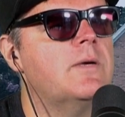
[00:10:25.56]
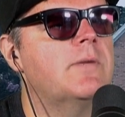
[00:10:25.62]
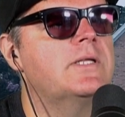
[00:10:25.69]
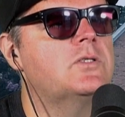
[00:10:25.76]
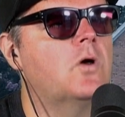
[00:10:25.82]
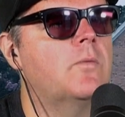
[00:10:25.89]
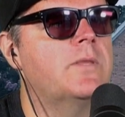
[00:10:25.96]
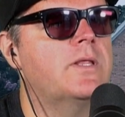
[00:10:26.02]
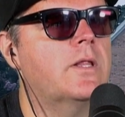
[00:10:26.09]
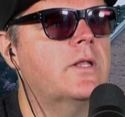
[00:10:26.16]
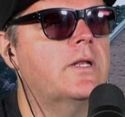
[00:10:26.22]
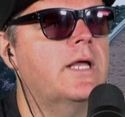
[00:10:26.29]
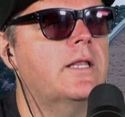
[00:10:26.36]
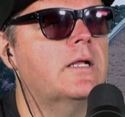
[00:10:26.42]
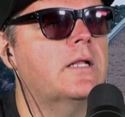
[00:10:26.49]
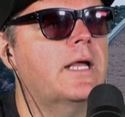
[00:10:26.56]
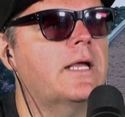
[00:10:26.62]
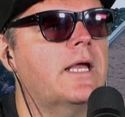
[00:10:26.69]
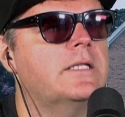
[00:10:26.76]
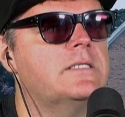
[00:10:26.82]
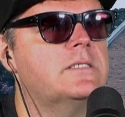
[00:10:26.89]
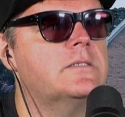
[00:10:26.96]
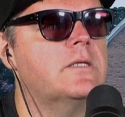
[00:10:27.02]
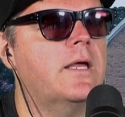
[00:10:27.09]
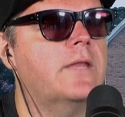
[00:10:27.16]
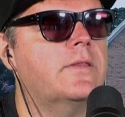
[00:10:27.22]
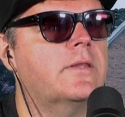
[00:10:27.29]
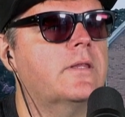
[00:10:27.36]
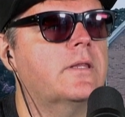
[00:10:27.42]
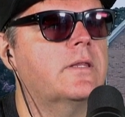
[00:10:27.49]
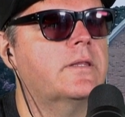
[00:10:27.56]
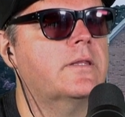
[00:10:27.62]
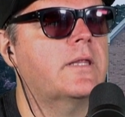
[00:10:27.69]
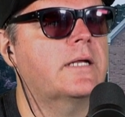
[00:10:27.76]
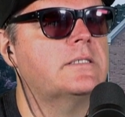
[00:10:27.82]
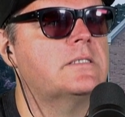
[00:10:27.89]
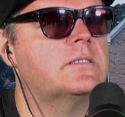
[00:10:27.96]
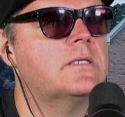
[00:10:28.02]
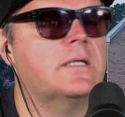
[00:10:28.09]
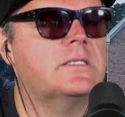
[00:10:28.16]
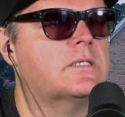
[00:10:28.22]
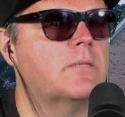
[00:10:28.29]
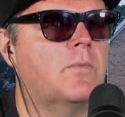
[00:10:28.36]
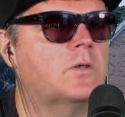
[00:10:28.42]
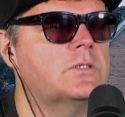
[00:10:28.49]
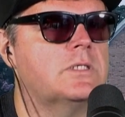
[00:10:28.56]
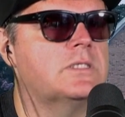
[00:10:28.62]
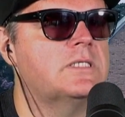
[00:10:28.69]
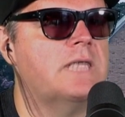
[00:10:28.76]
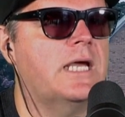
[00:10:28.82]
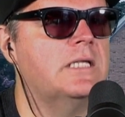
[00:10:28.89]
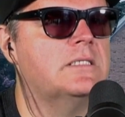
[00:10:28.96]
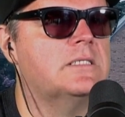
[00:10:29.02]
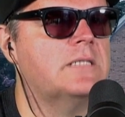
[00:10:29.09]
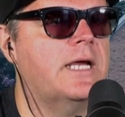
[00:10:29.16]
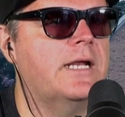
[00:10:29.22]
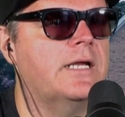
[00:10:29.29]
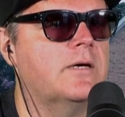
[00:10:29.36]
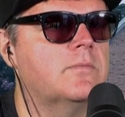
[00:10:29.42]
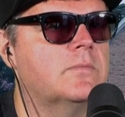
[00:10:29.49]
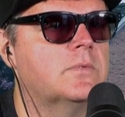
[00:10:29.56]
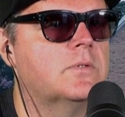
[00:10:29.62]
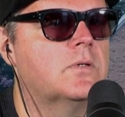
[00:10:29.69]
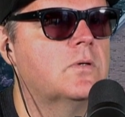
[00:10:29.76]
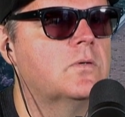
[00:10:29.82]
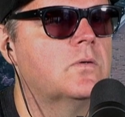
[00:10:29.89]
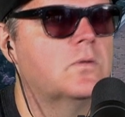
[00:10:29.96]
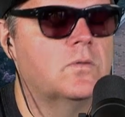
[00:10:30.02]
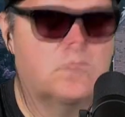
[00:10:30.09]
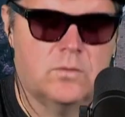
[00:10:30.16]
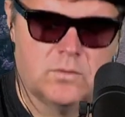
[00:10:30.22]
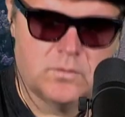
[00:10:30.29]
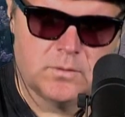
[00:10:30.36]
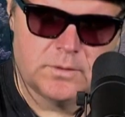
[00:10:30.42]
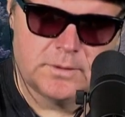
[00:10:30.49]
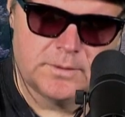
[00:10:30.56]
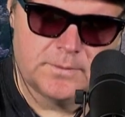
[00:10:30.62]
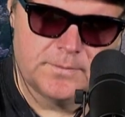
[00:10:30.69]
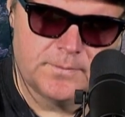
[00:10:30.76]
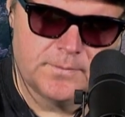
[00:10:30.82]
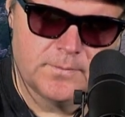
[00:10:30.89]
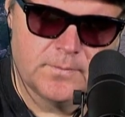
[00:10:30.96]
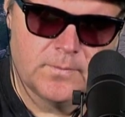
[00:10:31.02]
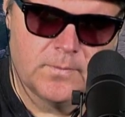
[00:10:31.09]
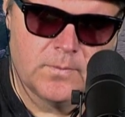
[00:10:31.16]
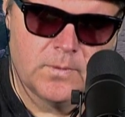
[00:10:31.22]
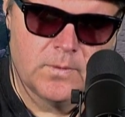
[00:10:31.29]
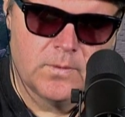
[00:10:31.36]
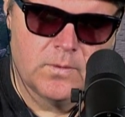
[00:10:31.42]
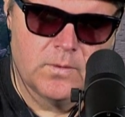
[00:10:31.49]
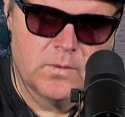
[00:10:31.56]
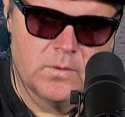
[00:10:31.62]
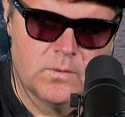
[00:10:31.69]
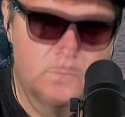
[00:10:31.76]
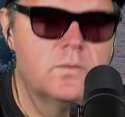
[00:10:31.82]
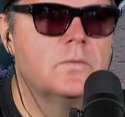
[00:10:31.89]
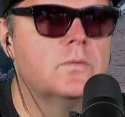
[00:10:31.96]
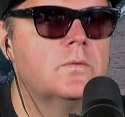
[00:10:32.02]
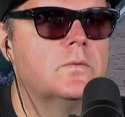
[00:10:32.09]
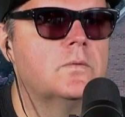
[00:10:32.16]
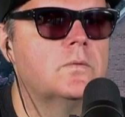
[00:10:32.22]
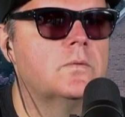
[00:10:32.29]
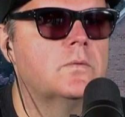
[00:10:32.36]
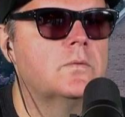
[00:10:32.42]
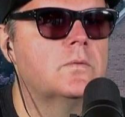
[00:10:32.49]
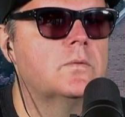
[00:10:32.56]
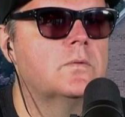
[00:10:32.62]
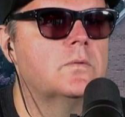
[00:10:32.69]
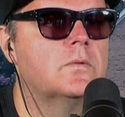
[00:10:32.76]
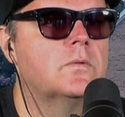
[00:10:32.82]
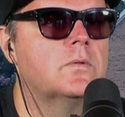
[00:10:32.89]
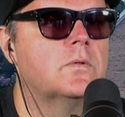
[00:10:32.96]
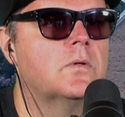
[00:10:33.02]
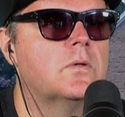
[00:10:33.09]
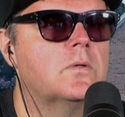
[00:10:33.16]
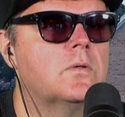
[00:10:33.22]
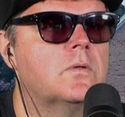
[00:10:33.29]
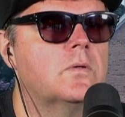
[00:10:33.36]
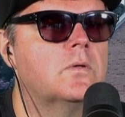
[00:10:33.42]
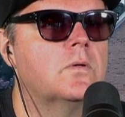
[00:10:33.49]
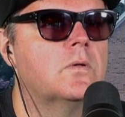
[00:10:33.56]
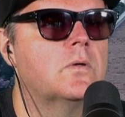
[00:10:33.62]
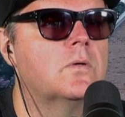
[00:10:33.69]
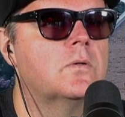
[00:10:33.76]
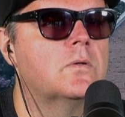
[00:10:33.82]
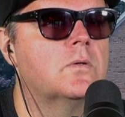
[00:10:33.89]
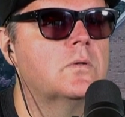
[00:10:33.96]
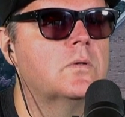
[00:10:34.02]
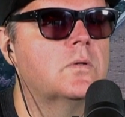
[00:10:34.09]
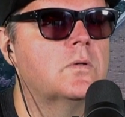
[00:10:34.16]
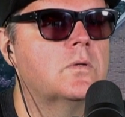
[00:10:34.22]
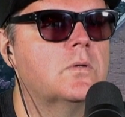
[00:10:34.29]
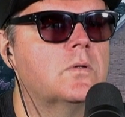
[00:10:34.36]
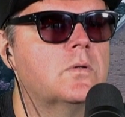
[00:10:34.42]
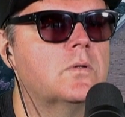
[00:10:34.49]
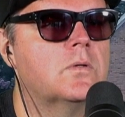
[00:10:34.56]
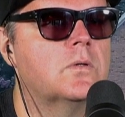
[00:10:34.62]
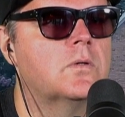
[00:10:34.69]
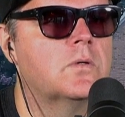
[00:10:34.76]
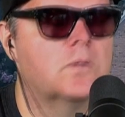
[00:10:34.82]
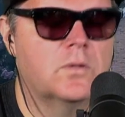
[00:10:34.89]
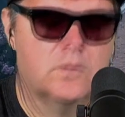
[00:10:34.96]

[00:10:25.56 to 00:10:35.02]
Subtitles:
Somebody told me the other day. They're like, it's the most insane stadium. If you go during a Dodger game, it's filled with Dodger fans. They call it Dodger Stadium South.